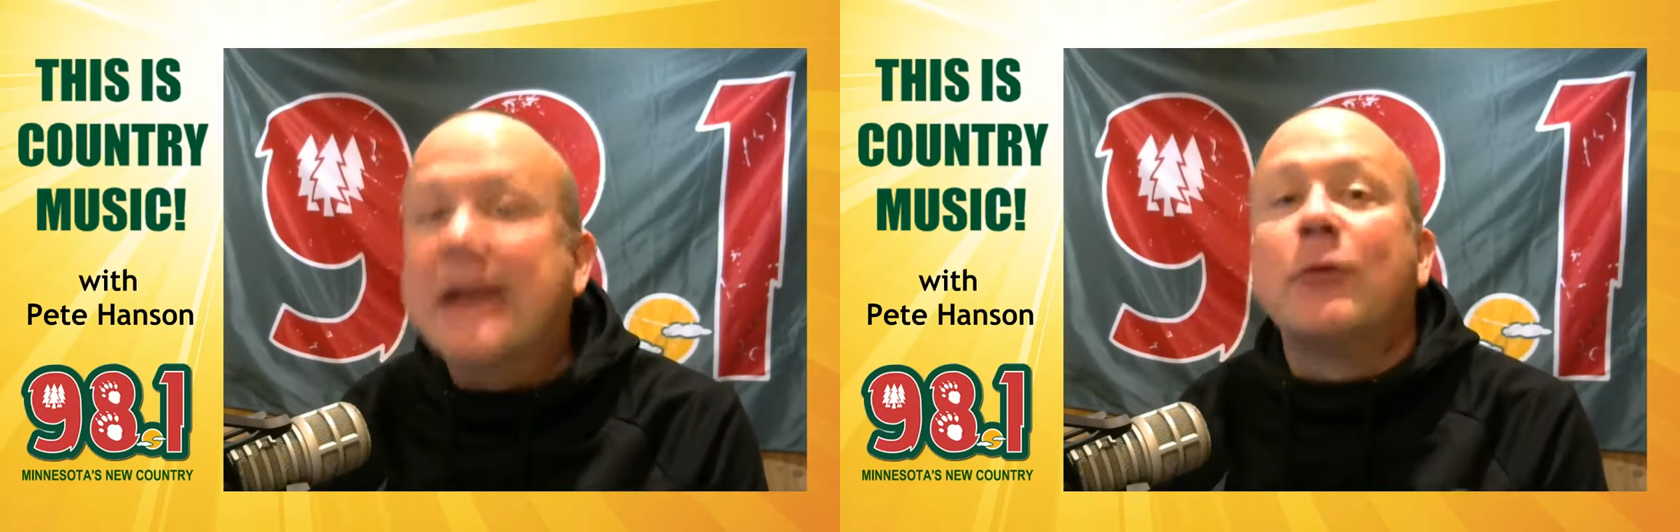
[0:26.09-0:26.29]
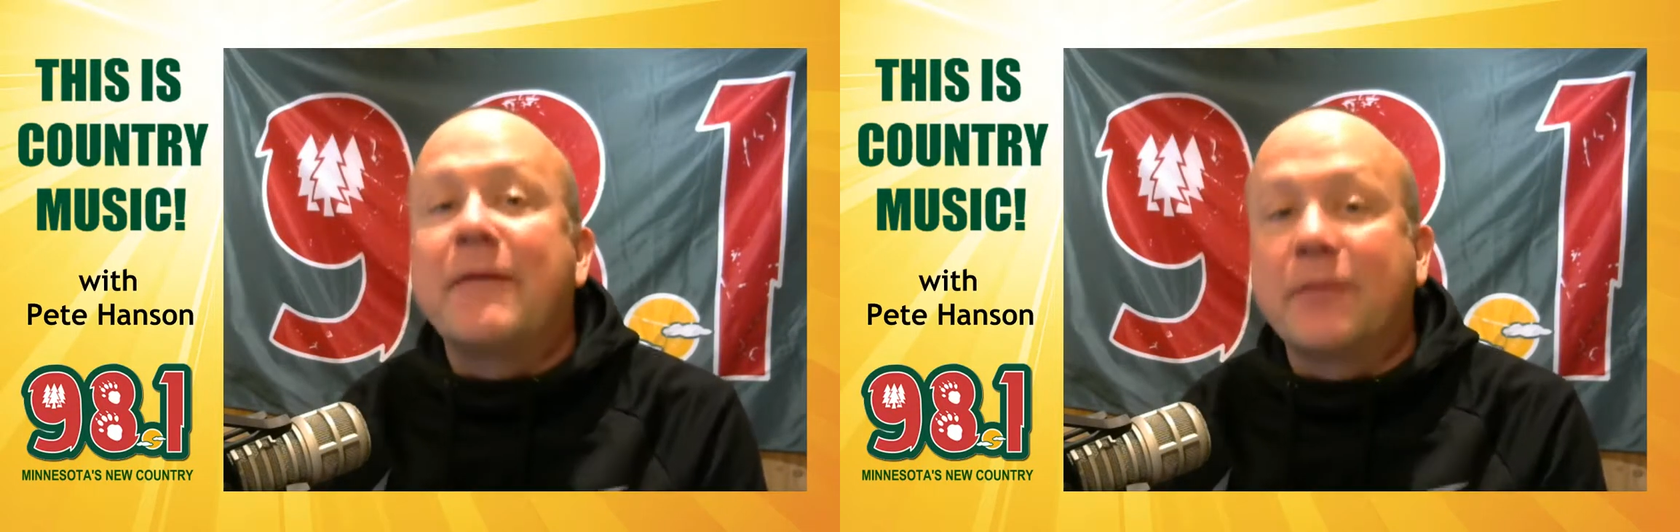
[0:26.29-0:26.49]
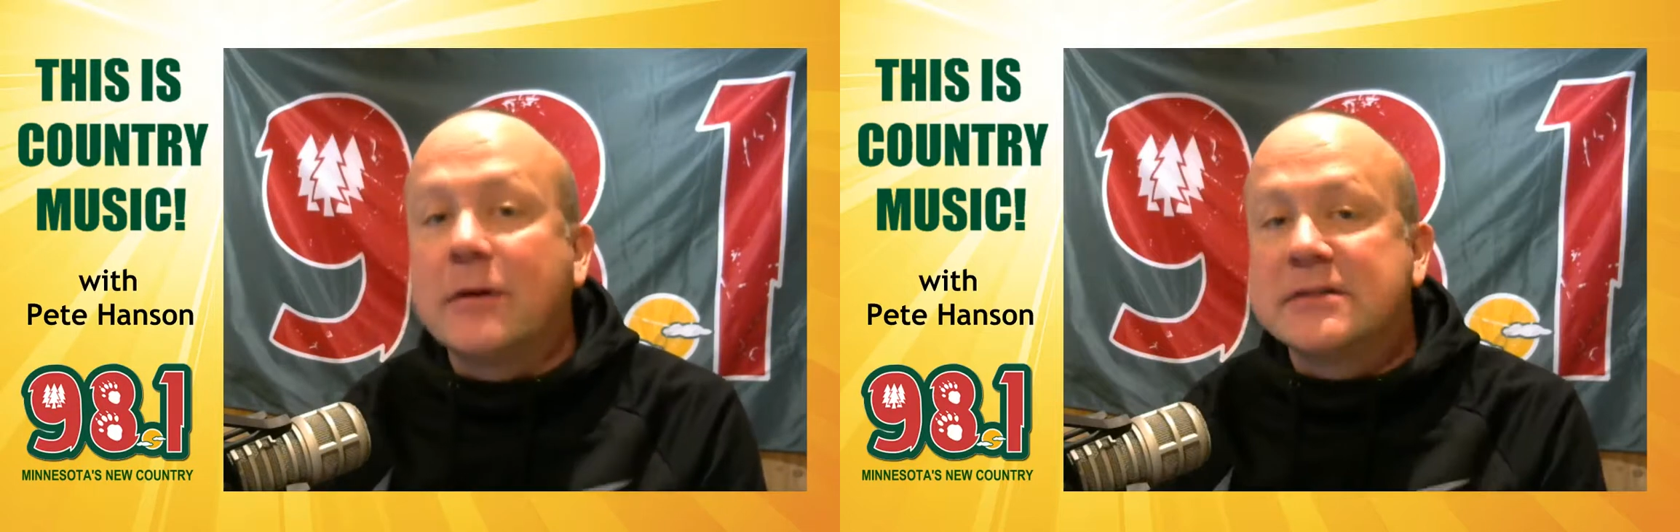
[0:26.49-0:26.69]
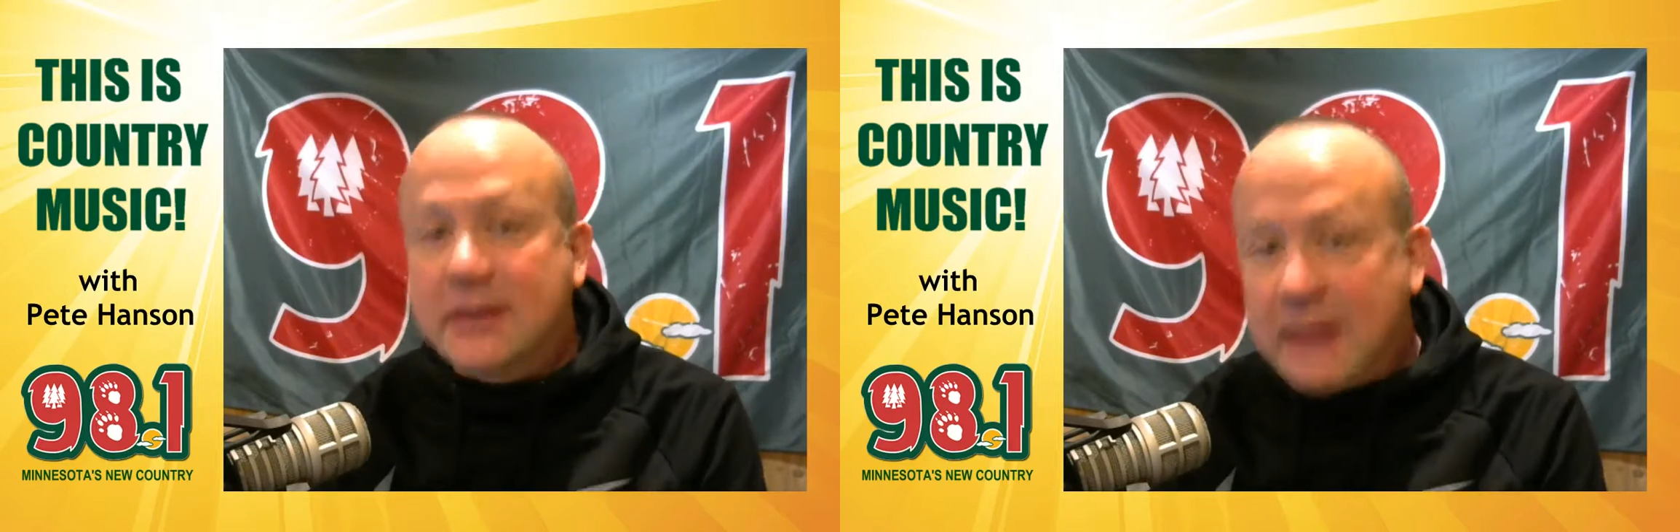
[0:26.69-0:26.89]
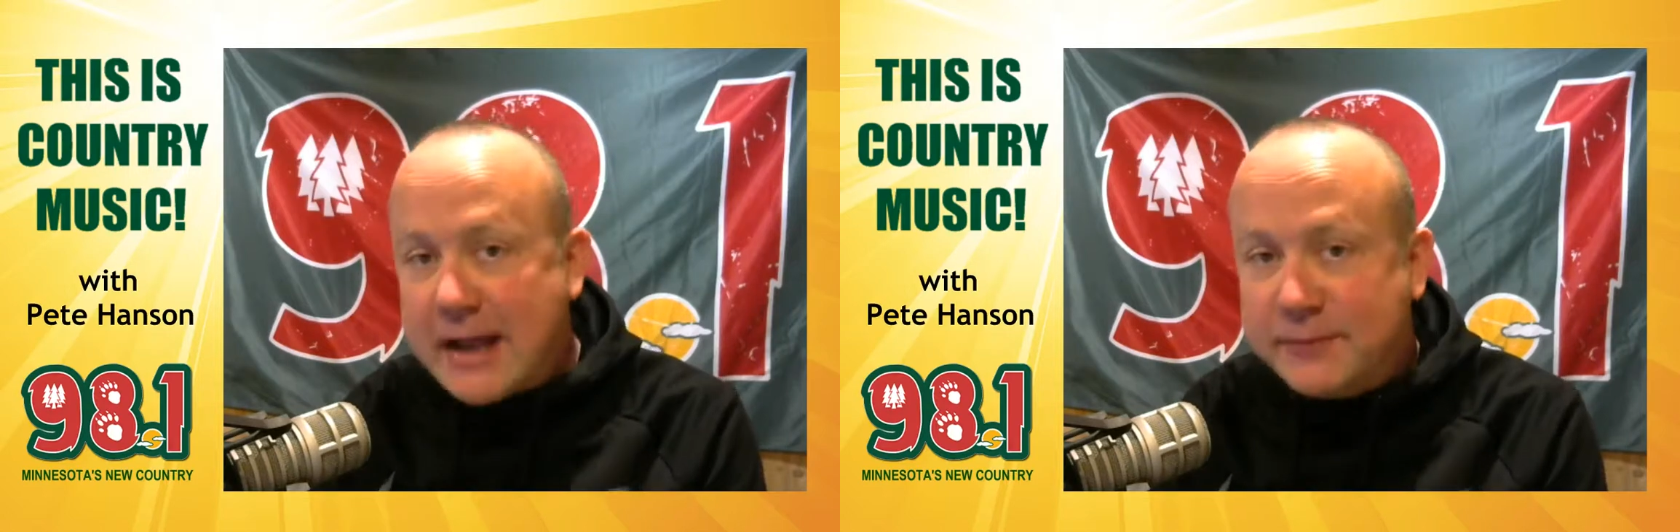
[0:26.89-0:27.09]
reference to
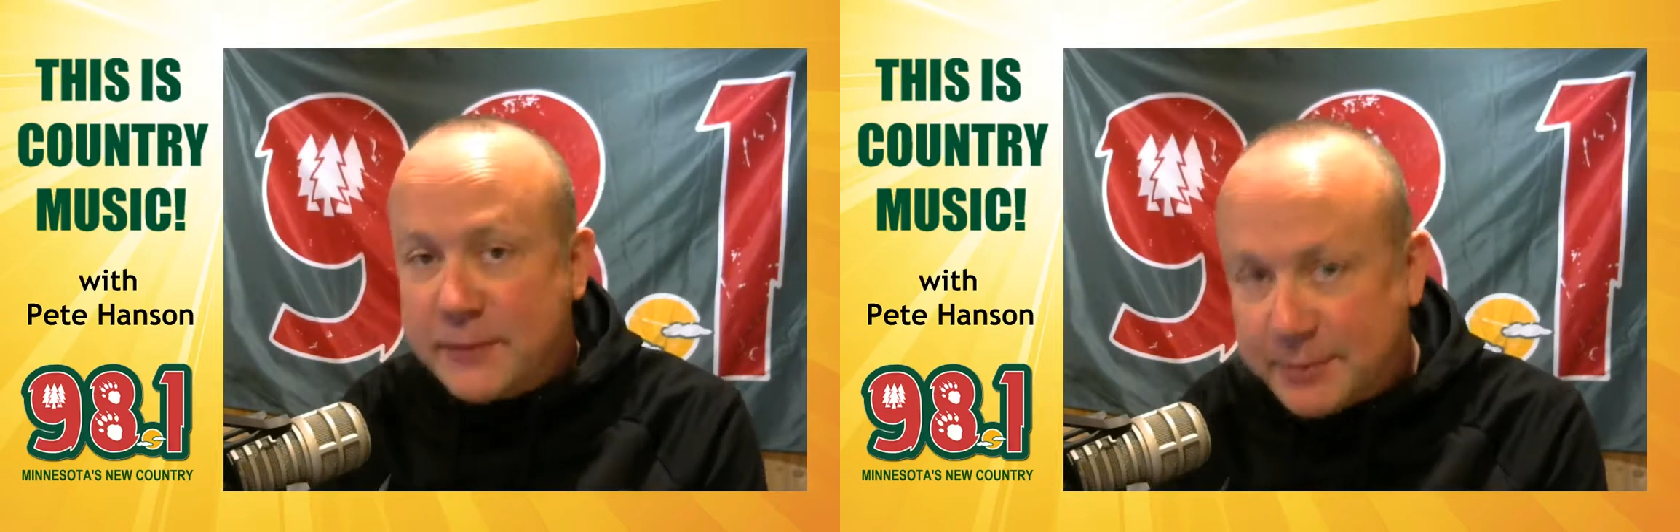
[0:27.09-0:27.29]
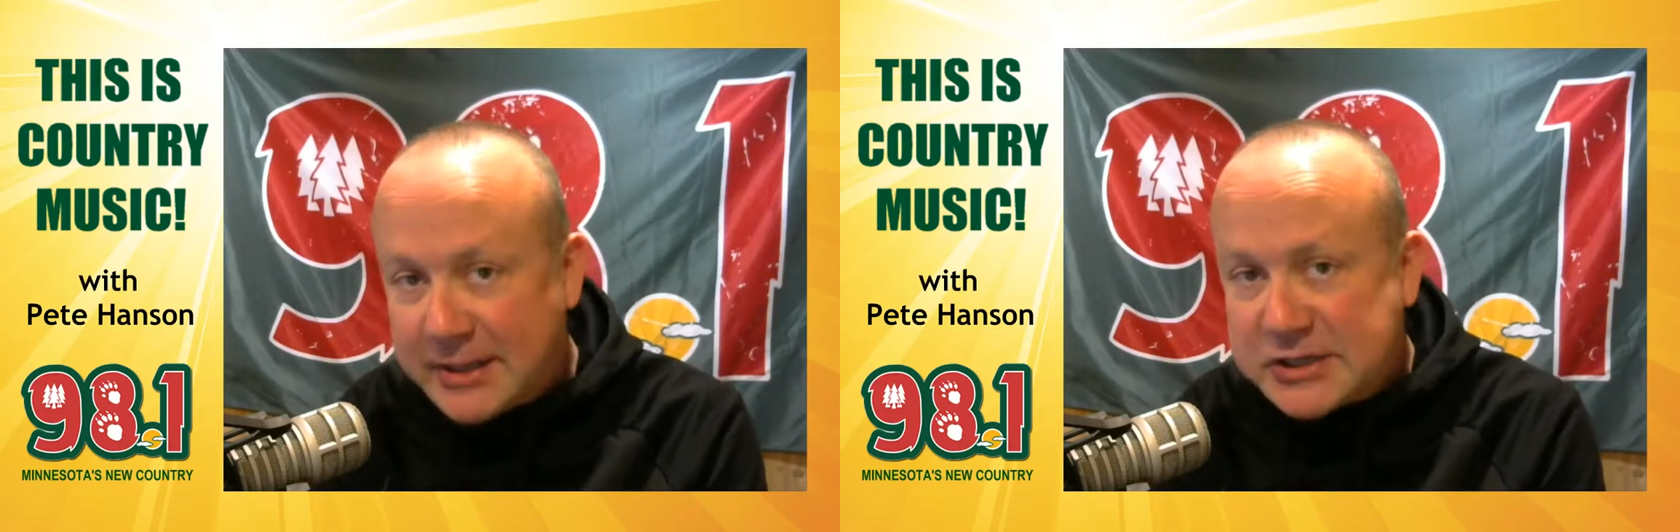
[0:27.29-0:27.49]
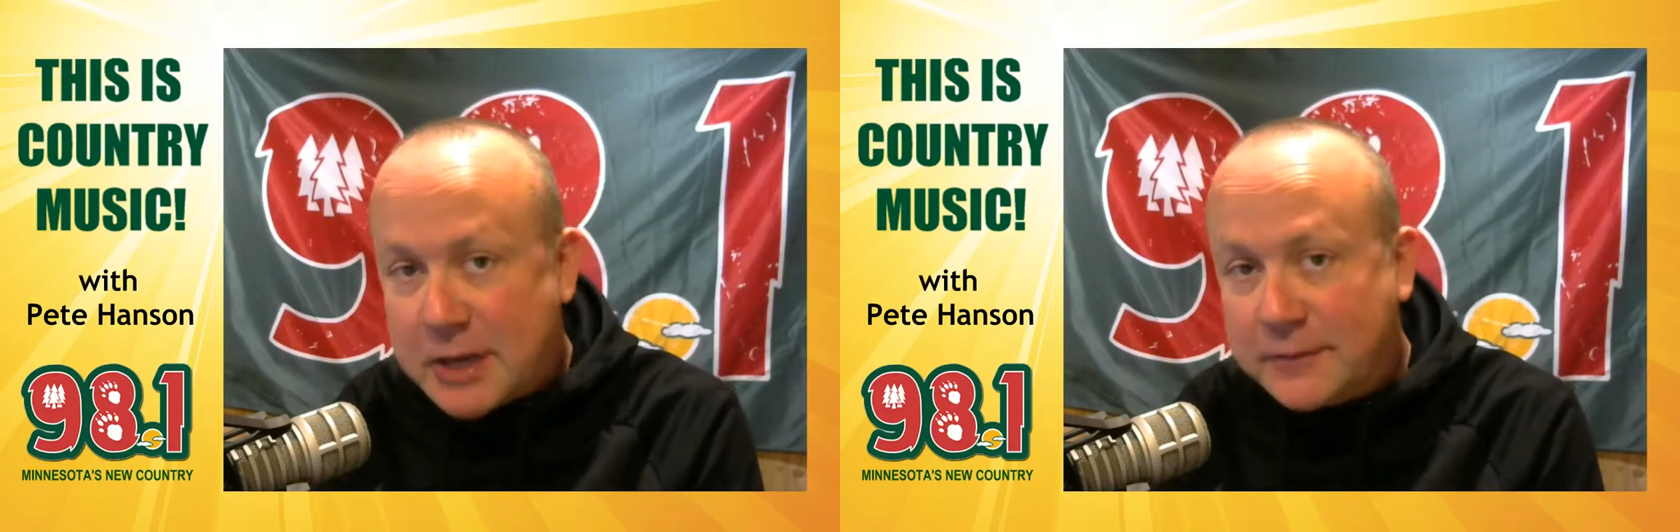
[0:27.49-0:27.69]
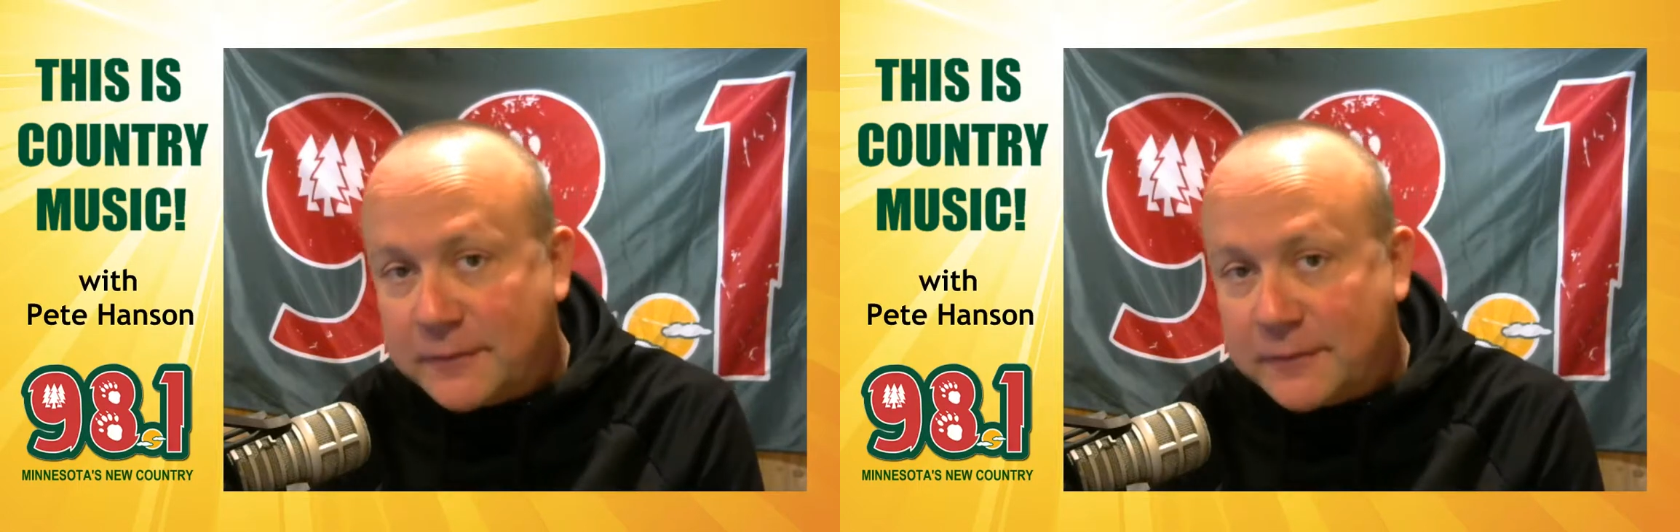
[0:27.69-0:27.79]
life with Blake Shelton.